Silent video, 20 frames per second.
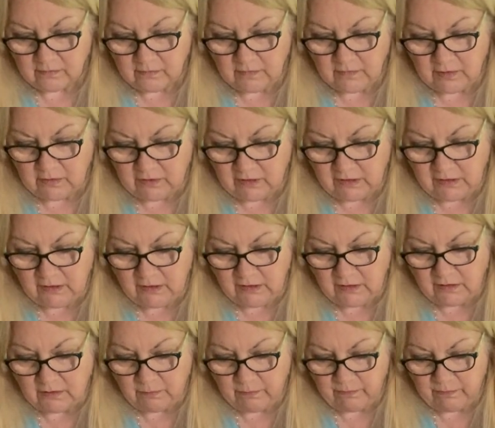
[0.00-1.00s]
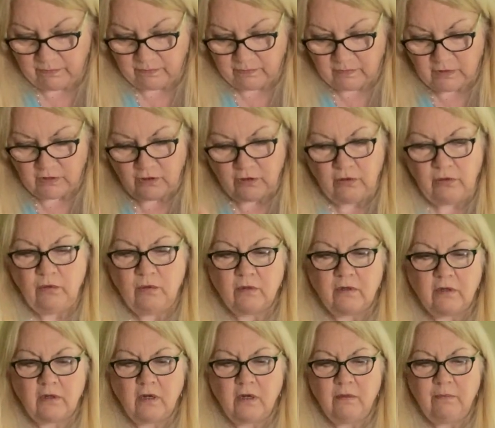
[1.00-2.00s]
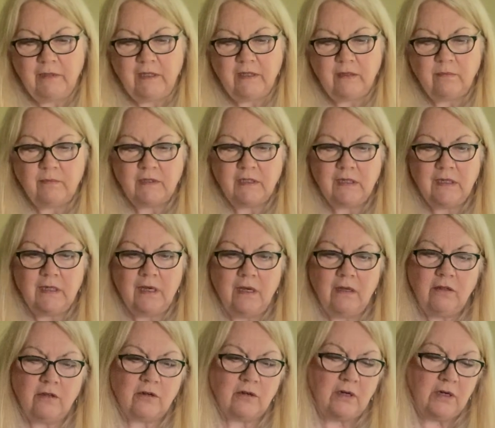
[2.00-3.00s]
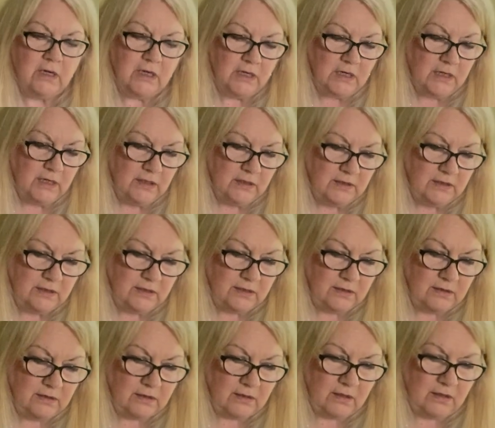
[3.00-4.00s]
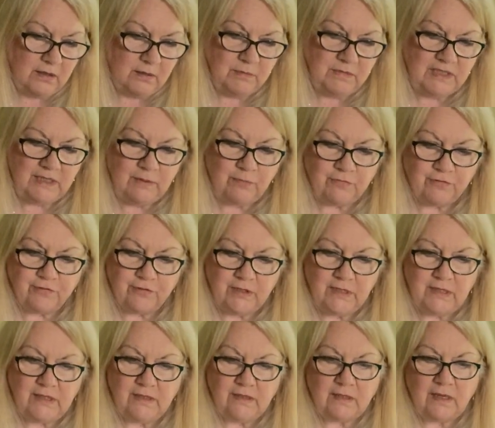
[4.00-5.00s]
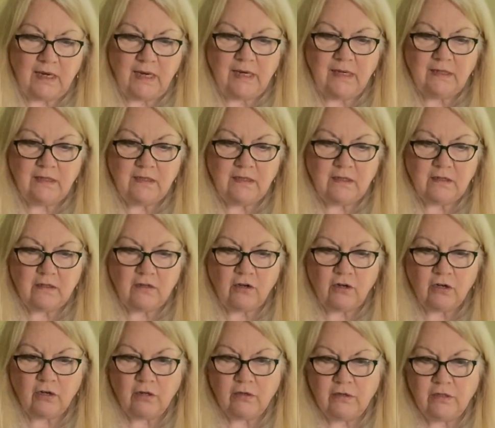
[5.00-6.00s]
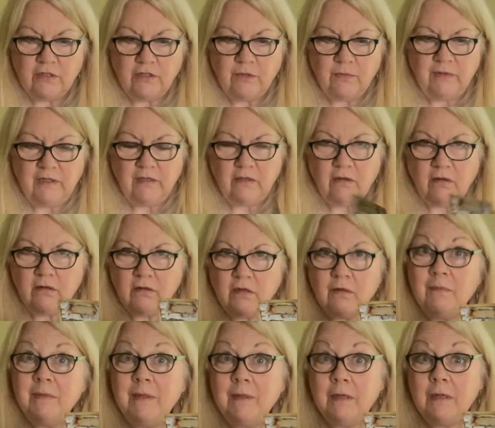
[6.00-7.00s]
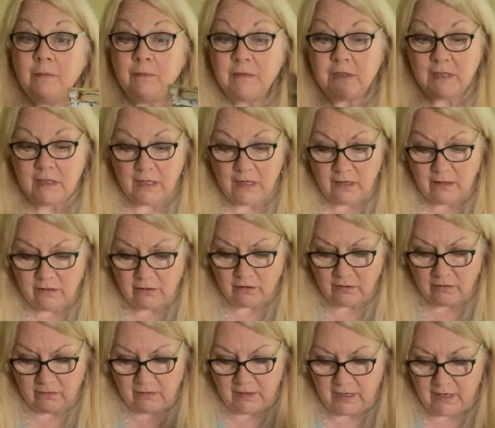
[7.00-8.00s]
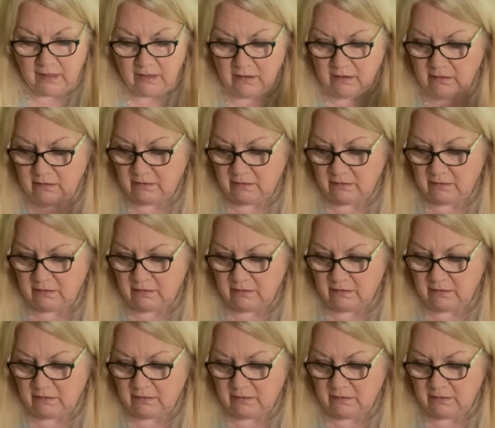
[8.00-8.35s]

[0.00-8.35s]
All right, these two are coming up together. This is um, deep freeze and encouragement all coming up together, okay?